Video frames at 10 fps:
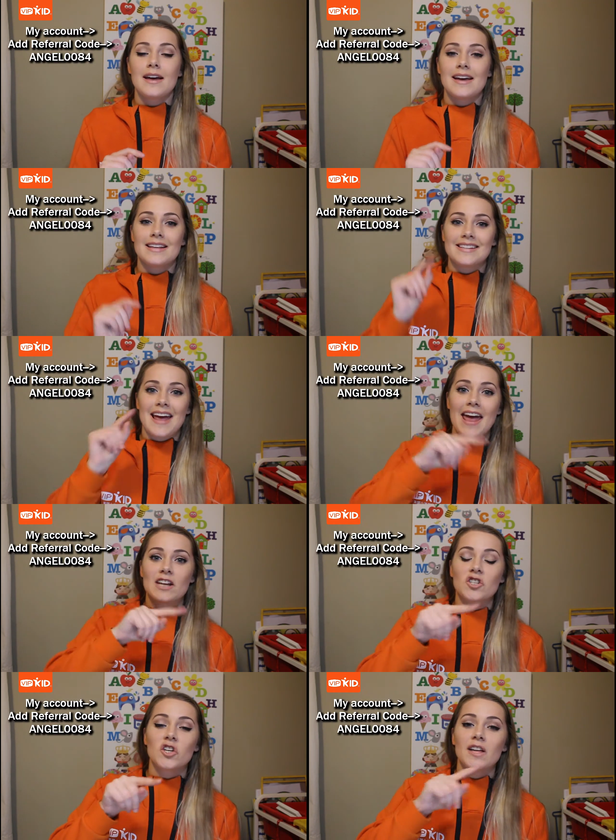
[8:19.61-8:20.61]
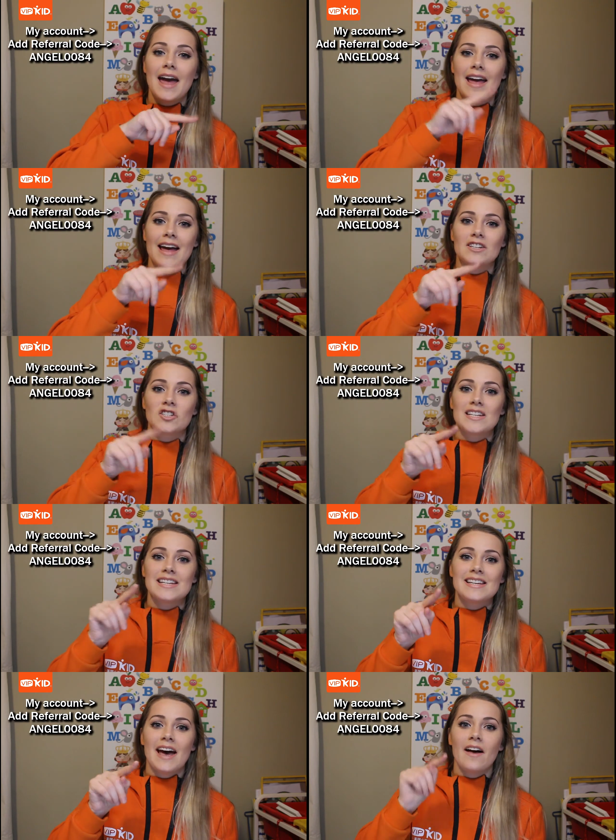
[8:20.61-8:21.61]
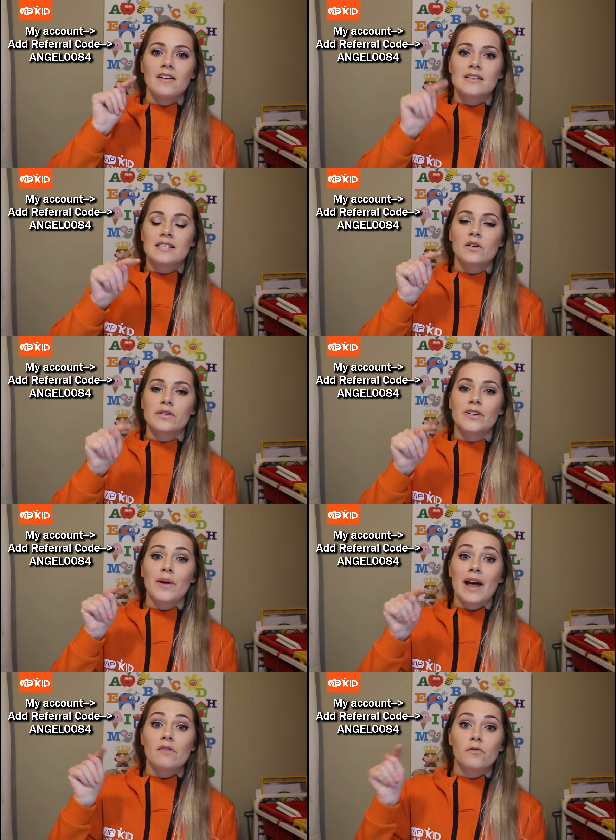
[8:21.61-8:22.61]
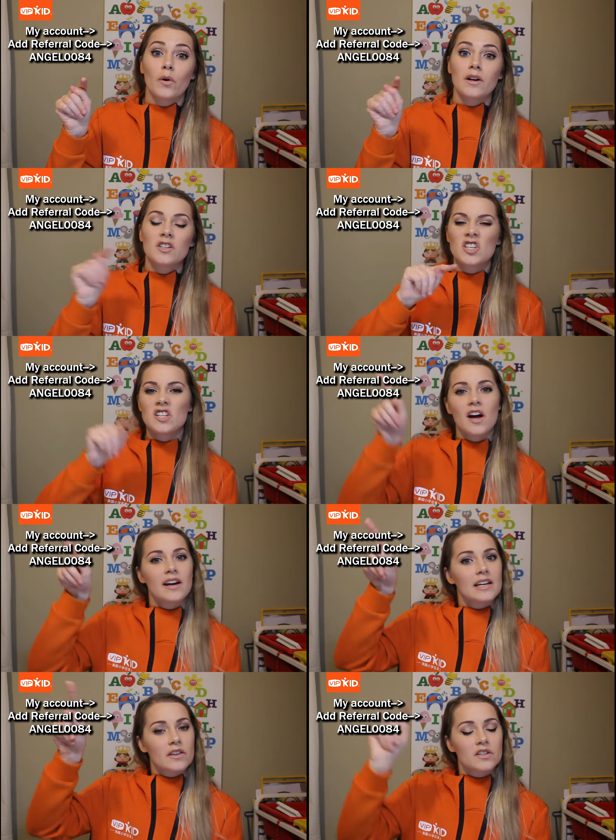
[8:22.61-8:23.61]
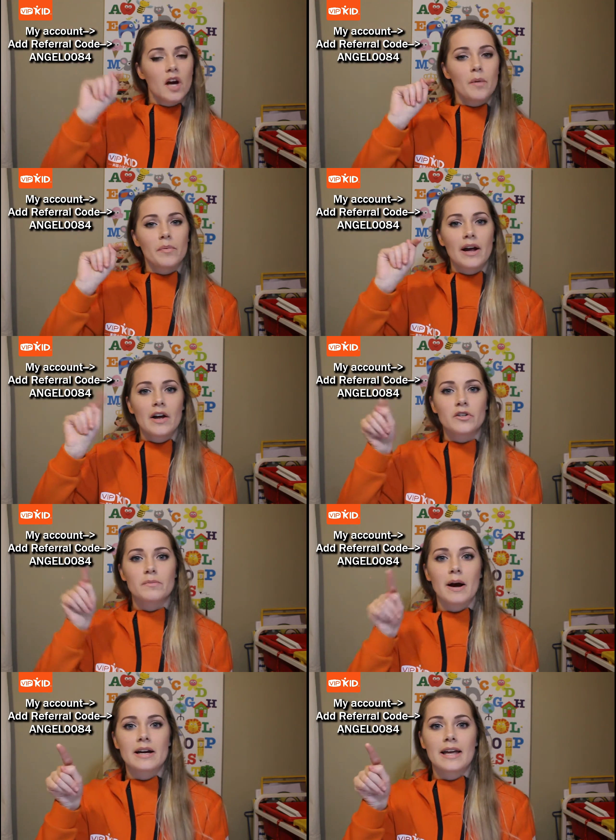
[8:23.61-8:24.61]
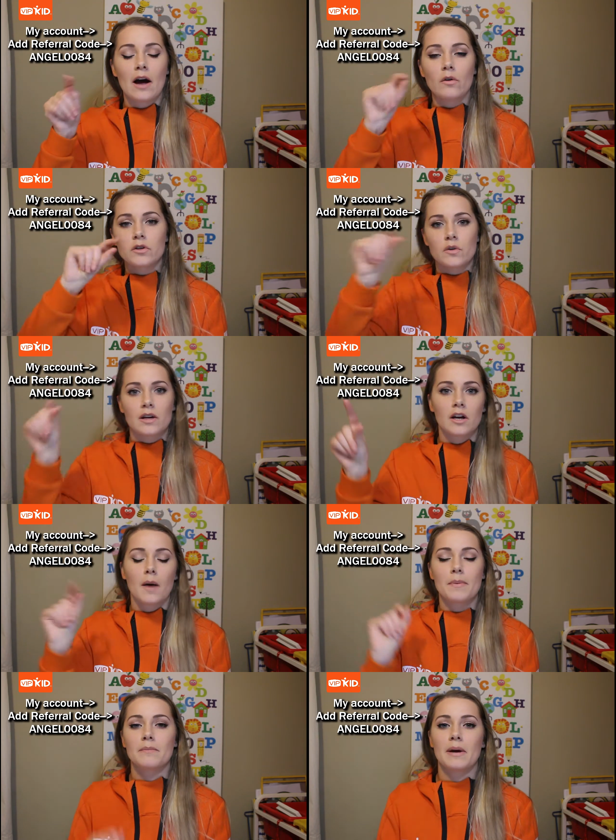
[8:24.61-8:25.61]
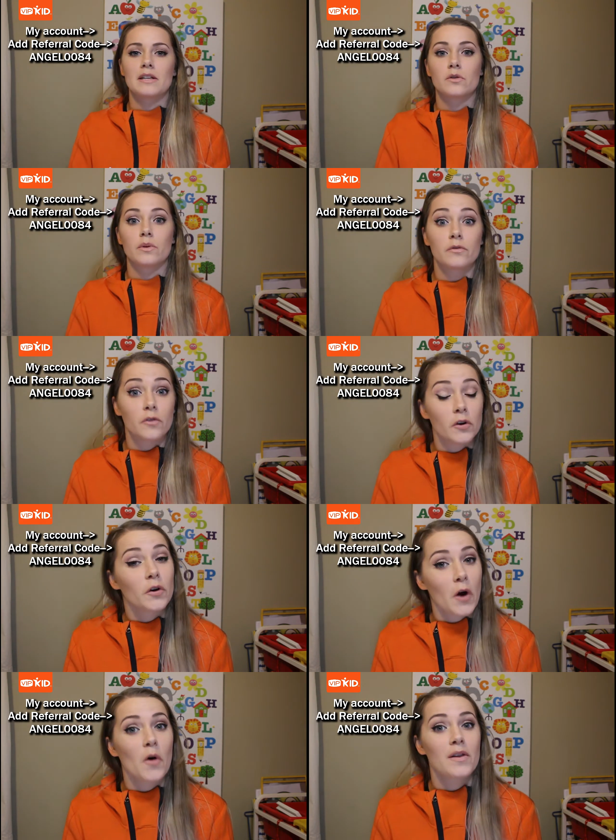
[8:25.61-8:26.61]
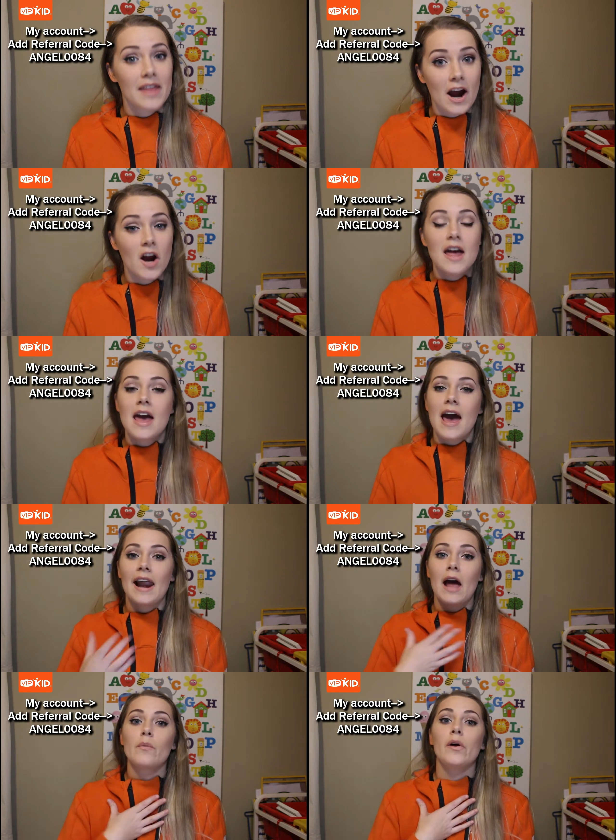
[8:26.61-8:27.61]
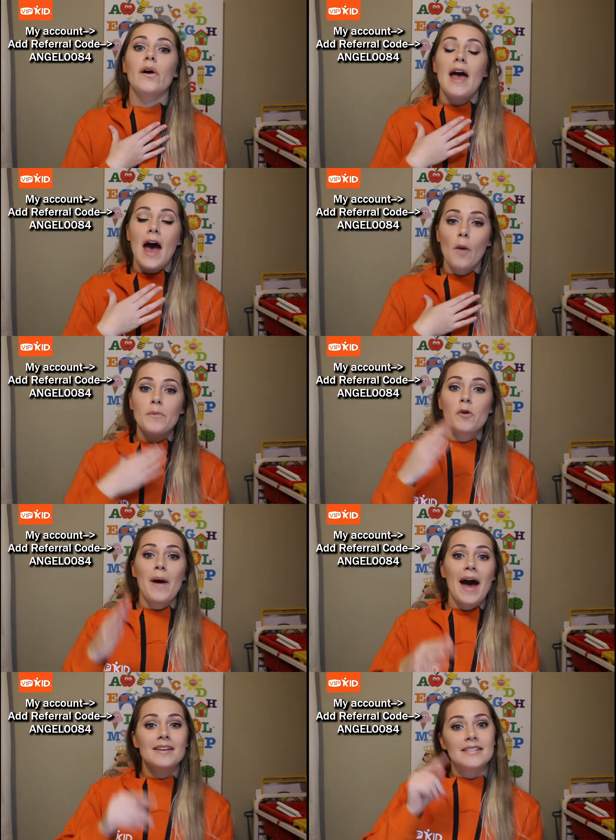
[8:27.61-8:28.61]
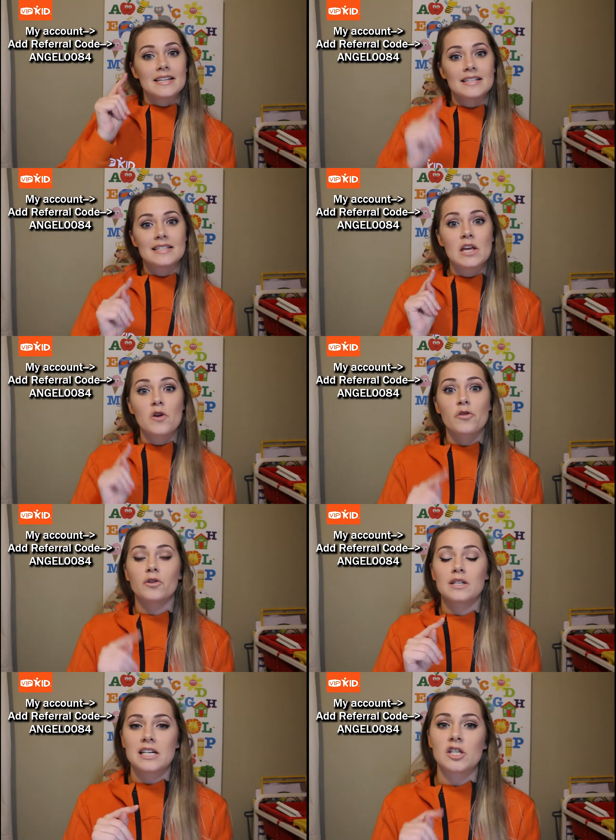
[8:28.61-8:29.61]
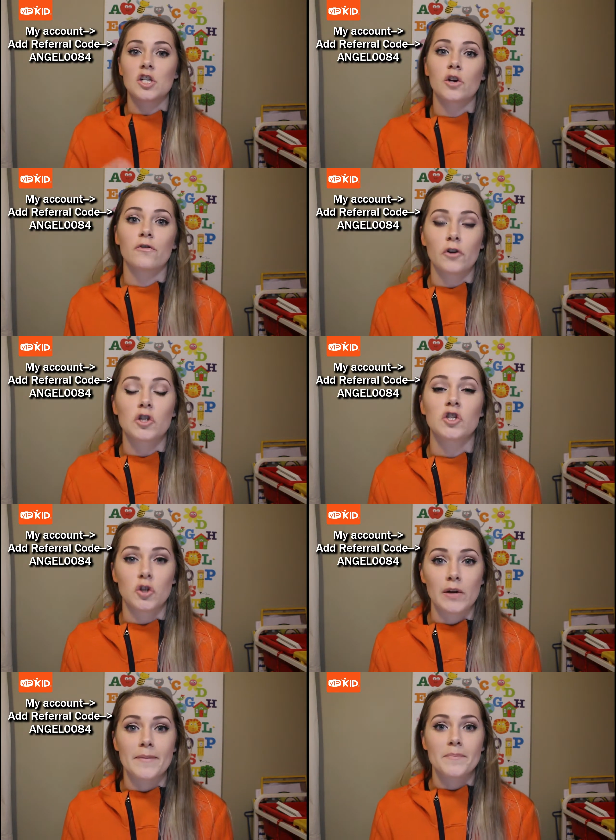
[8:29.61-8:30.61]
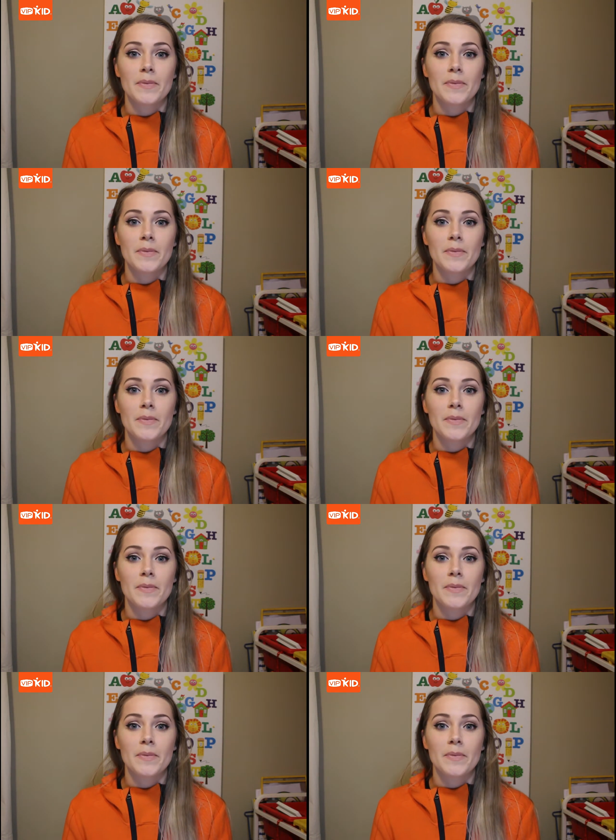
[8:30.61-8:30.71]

It's Angel, ANGEL 0084. Just log in on the top right under my account. You can copy and paste the referral code there, and I will help you pass and see you through to teaching your first student.